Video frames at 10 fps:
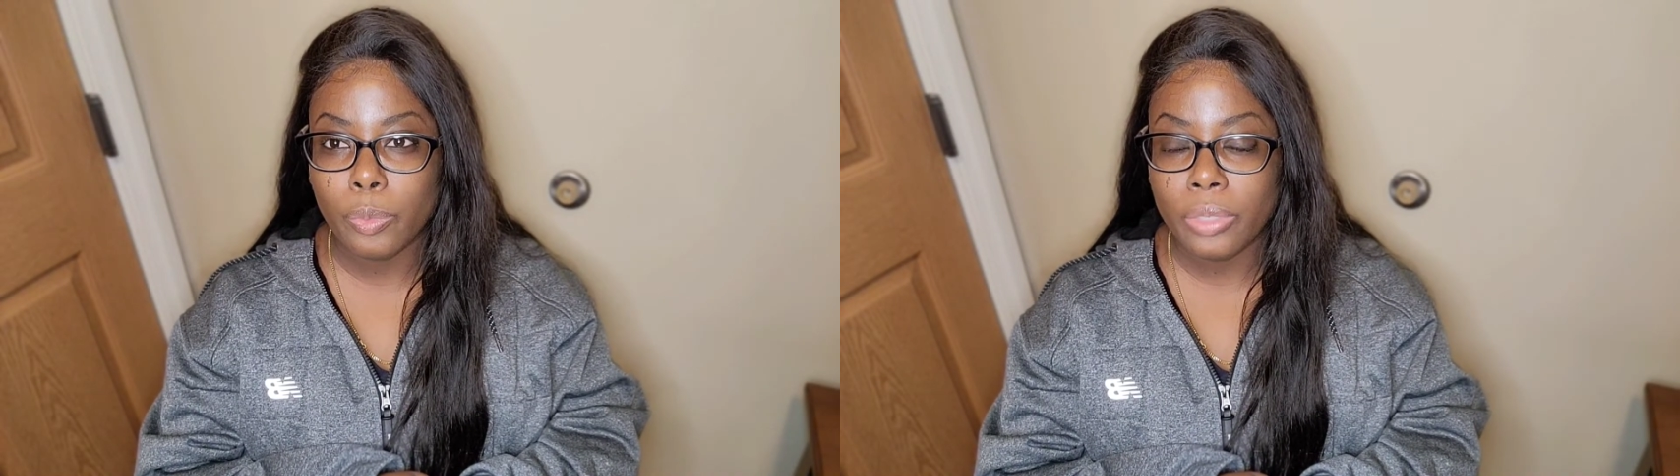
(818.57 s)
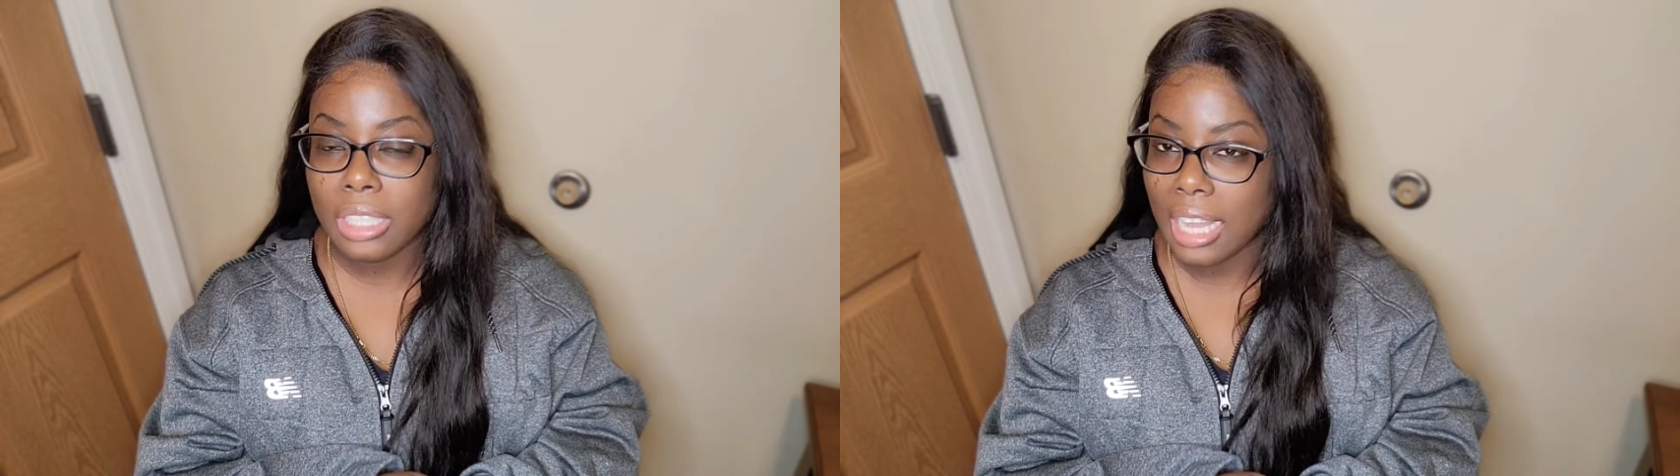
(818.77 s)

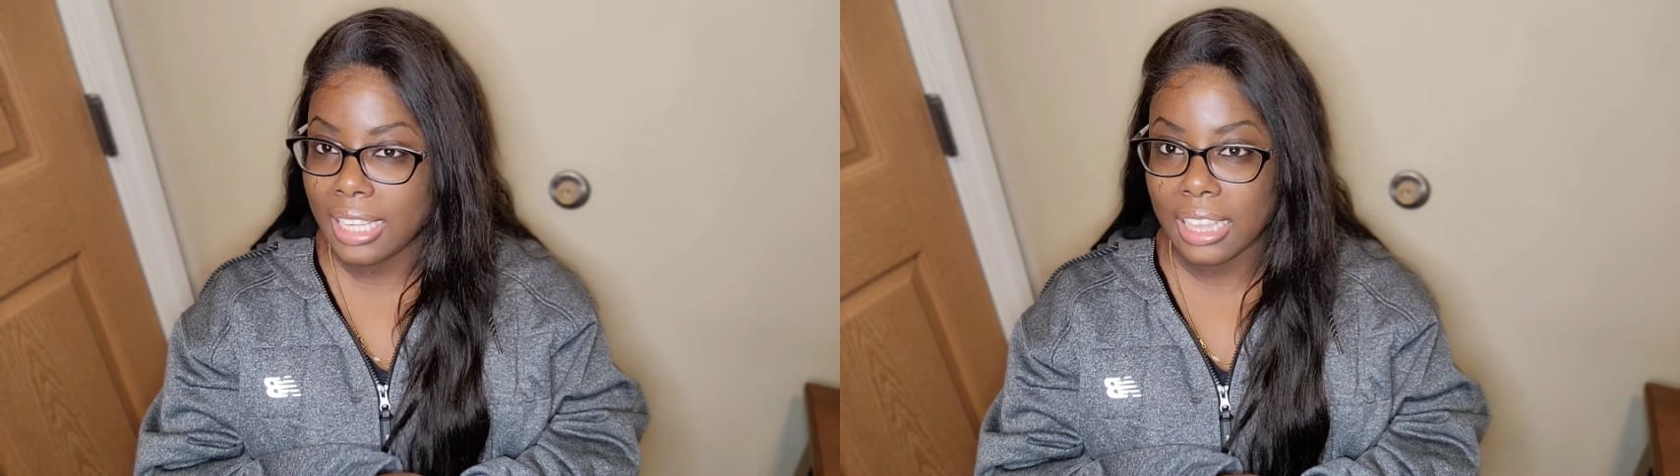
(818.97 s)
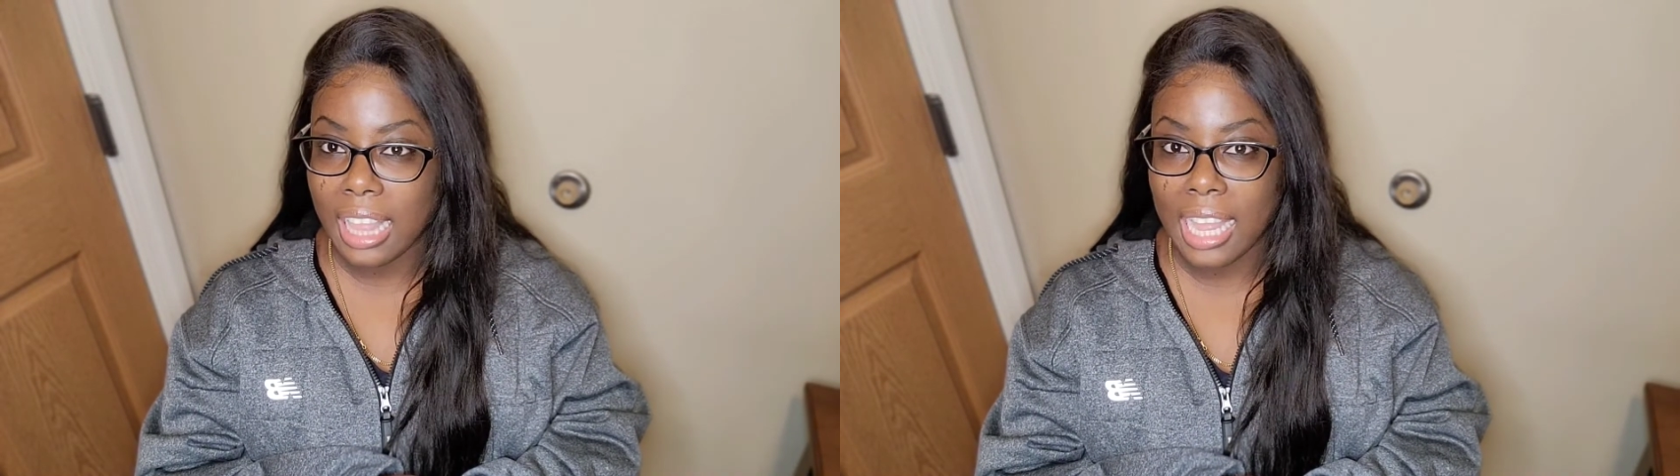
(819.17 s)
would
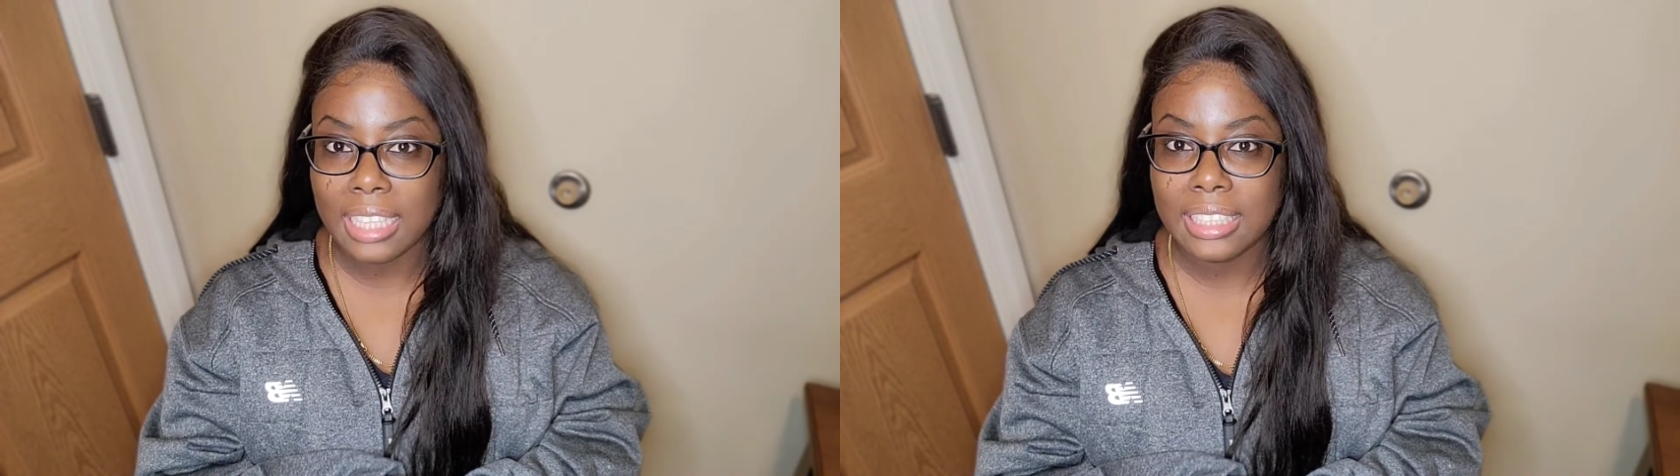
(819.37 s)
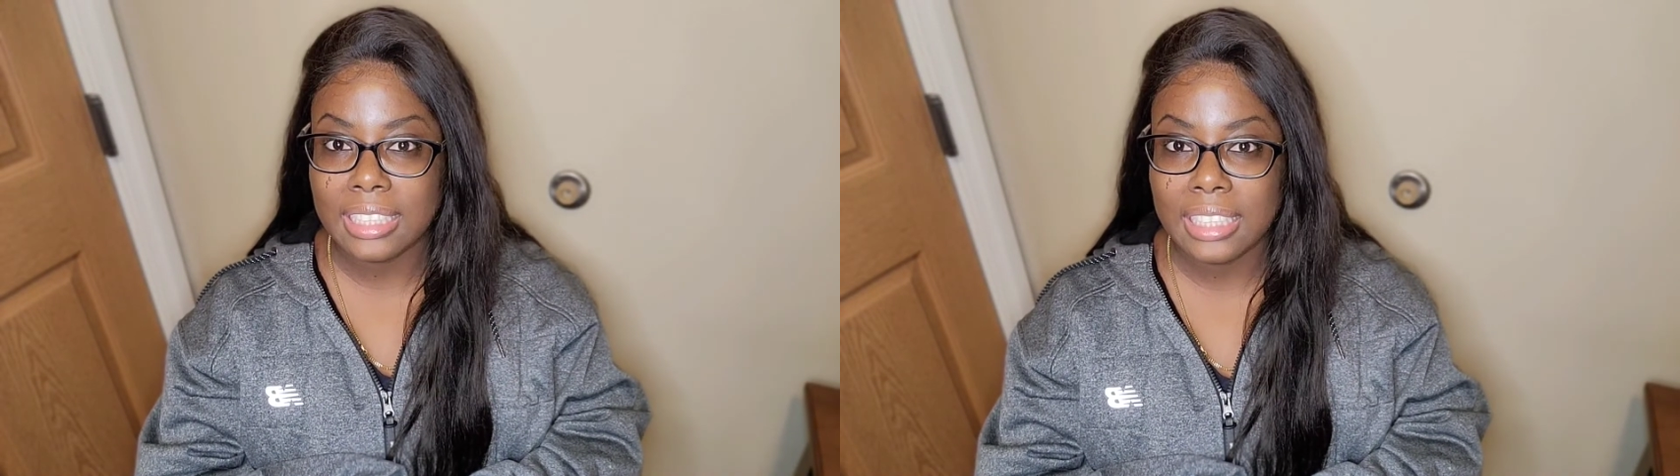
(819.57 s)
like
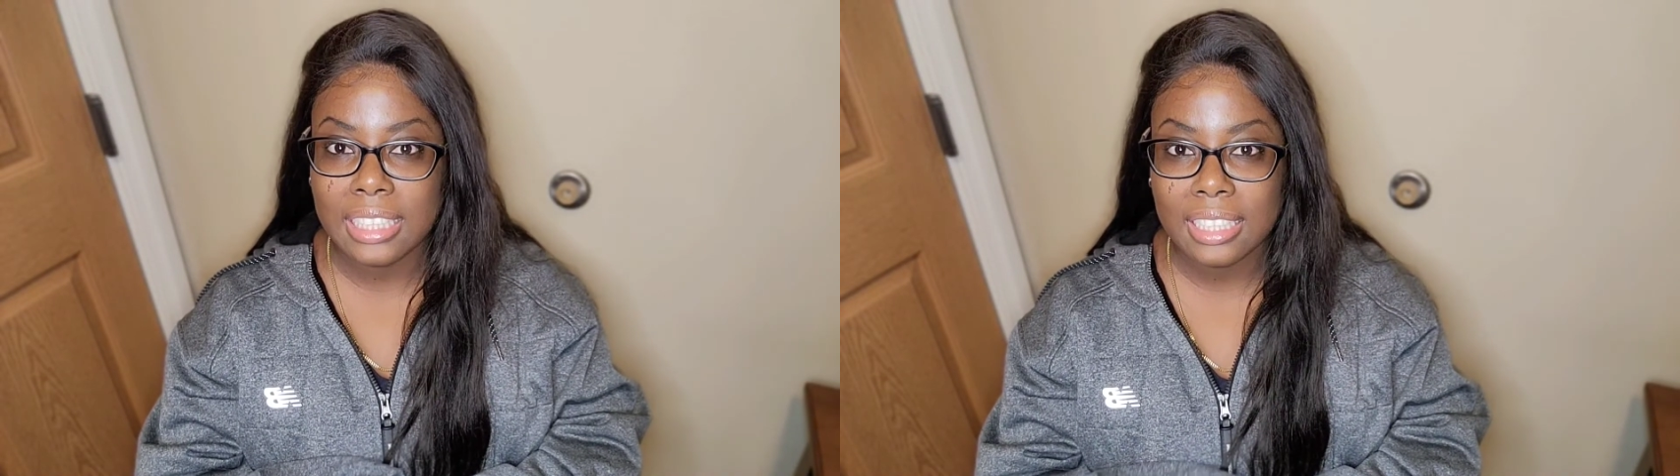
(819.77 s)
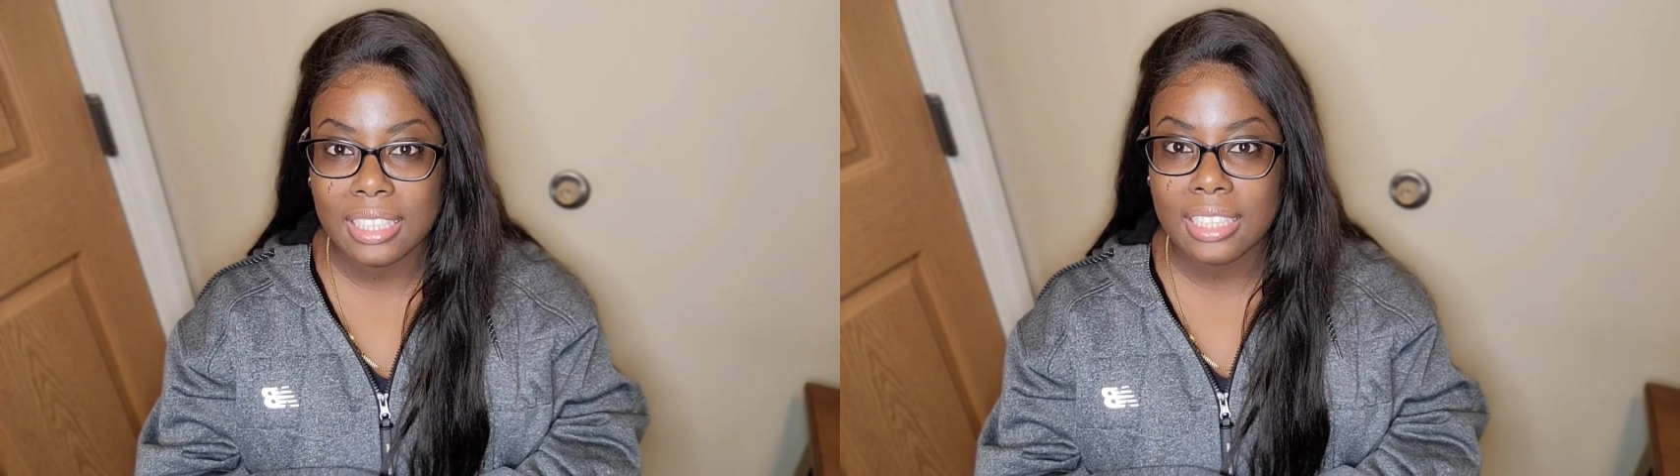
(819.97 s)
that,
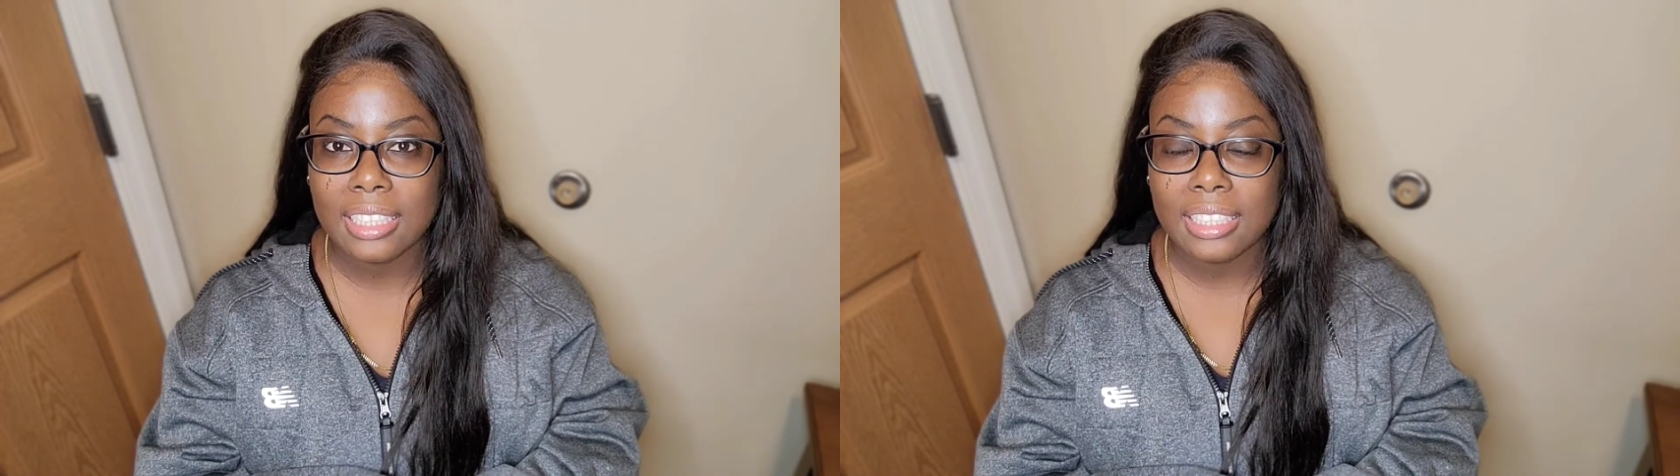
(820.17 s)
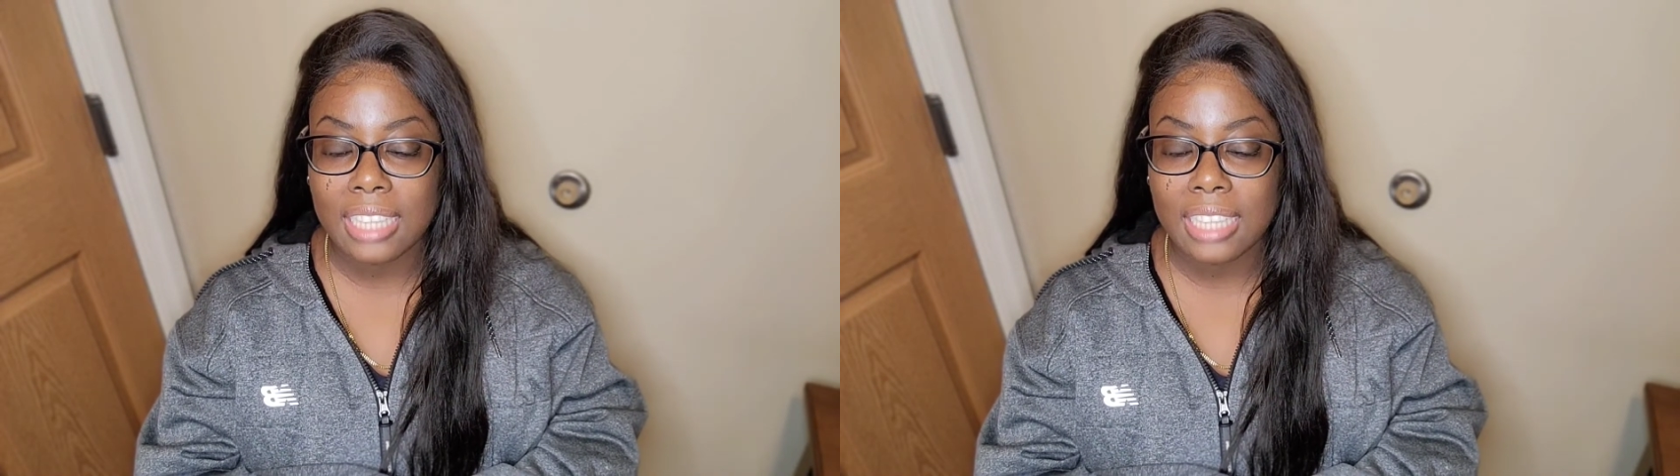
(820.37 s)
because